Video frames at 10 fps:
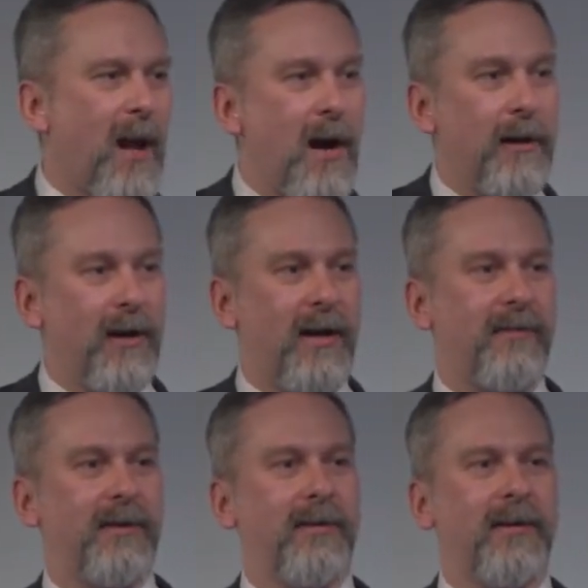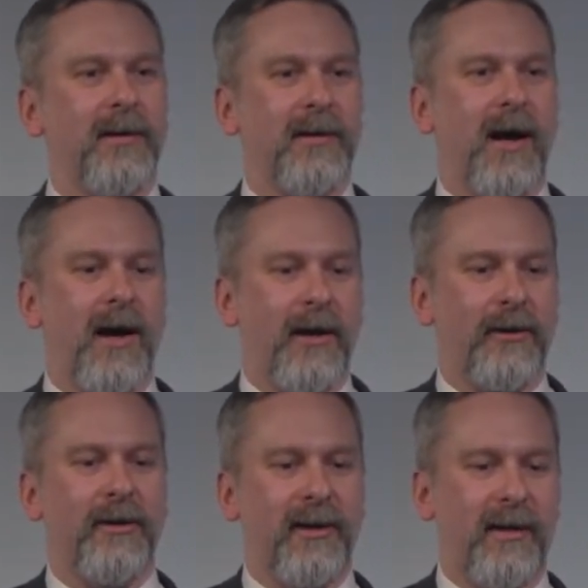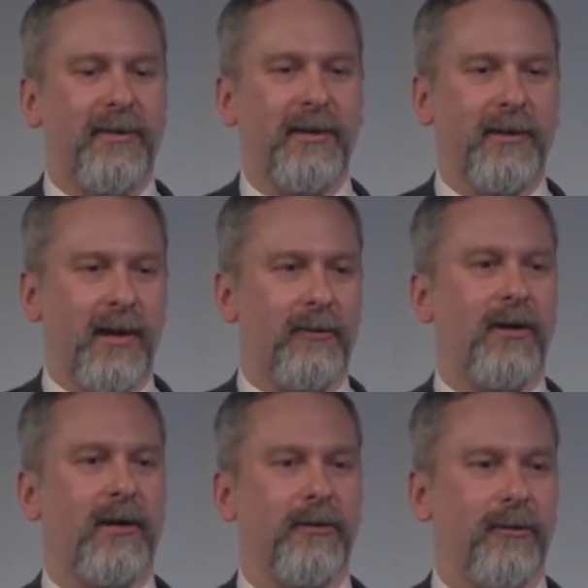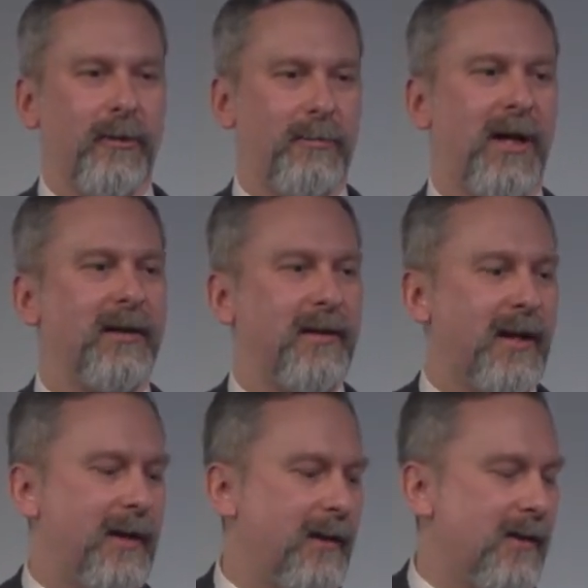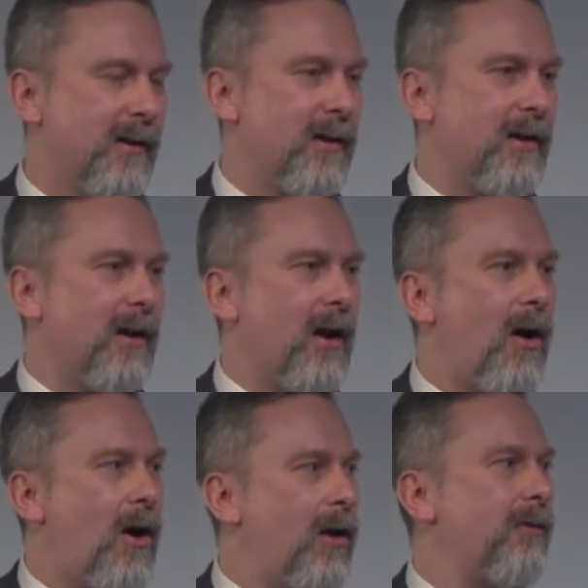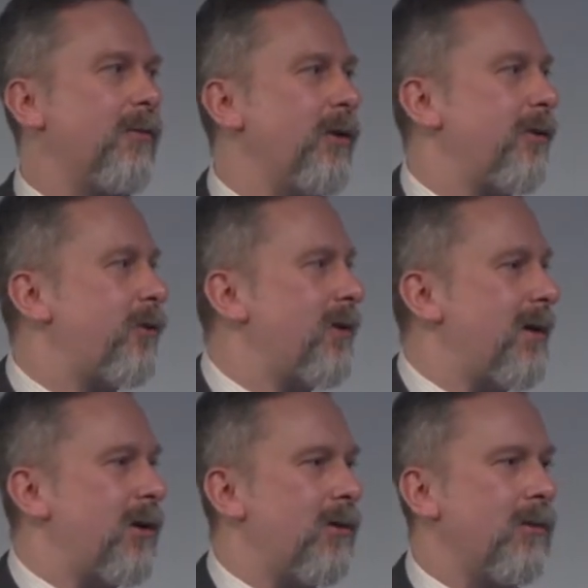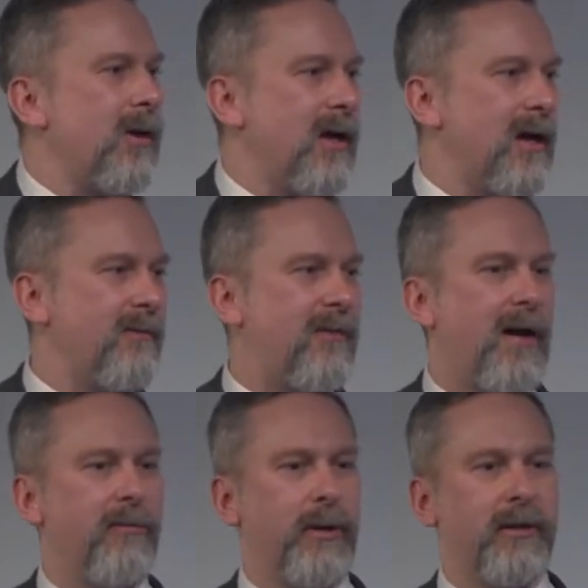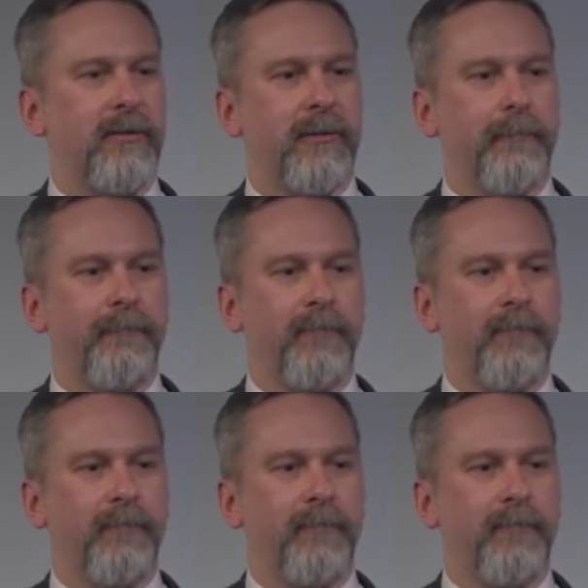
111 contractors replied to that. All of them went through demo in 5 weeks.